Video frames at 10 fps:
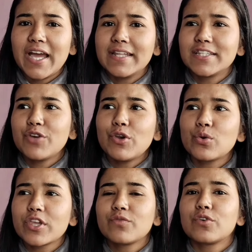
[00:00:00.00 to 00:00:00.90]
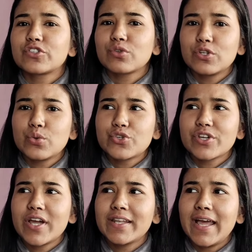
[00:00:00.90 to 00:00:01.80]
and they were looking for
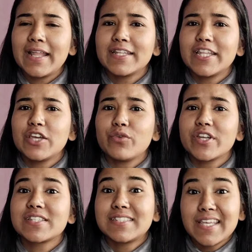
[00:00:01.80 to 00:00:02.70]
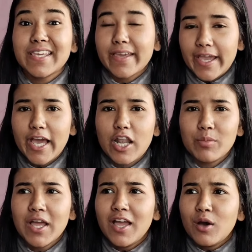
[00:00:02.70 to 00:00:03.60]
solution and they were seeking help.